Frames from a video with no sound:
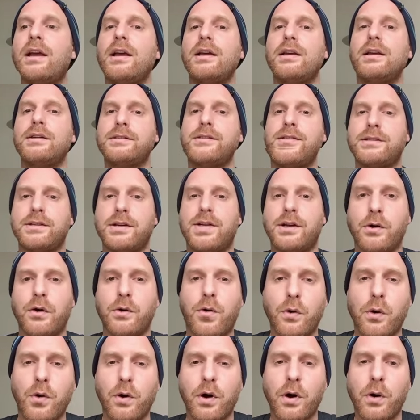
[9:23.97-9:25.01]

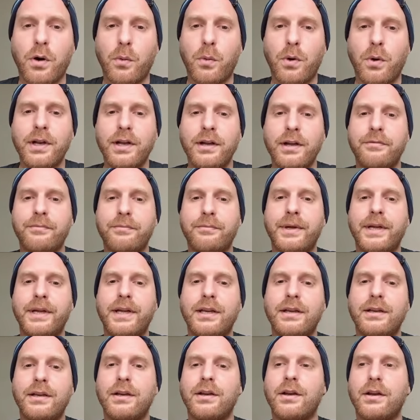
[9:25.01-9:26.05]
So what have
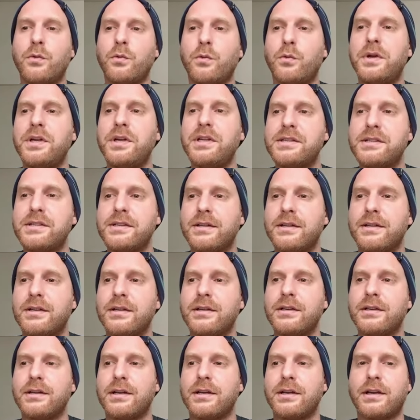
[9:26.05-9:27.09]
been
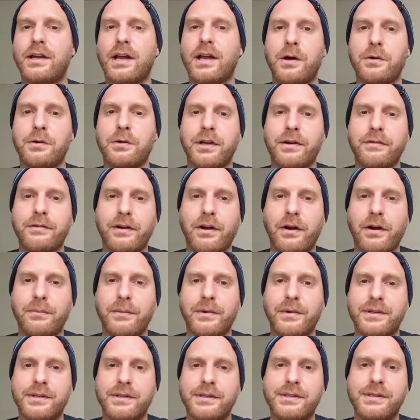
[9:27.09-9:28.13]
recent and current
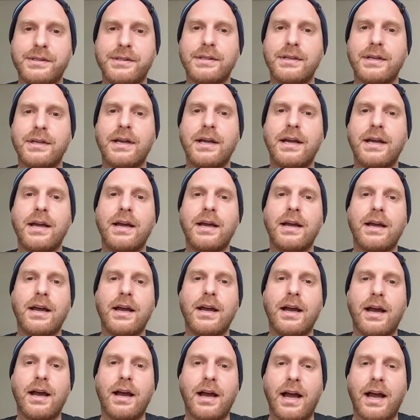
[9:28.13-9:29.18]
developments?
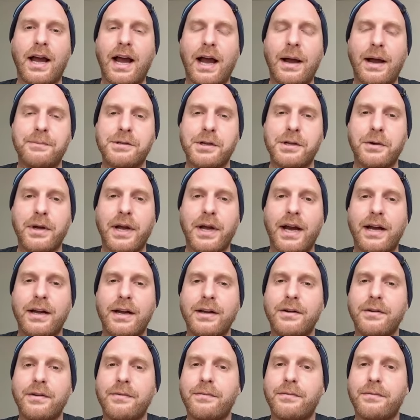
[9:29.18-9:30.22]
I'm sorry,
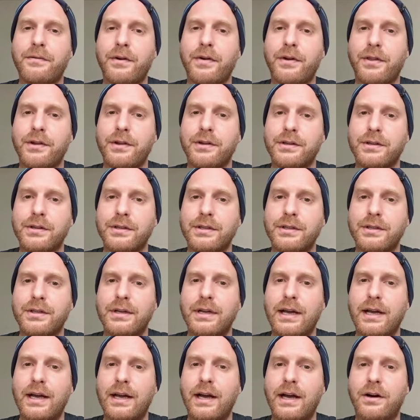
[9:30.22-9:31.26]

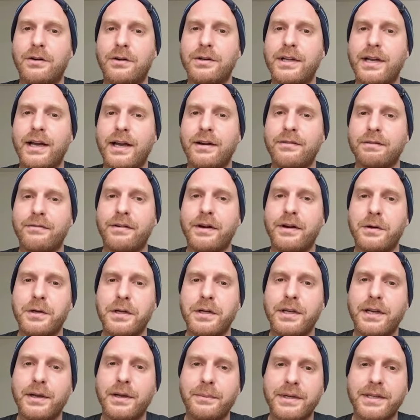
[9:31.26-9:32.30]
I only have
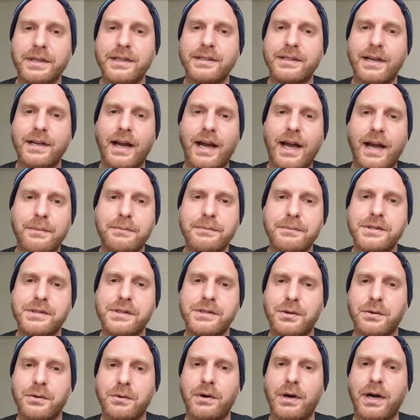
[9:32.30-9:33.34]
very limited time,
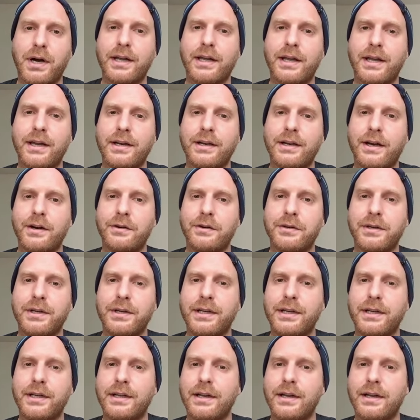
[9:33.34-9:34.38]
so I can
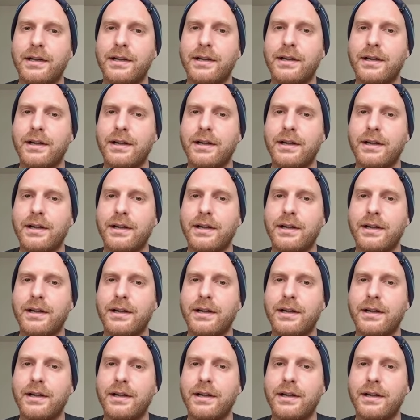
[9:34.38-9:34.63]
only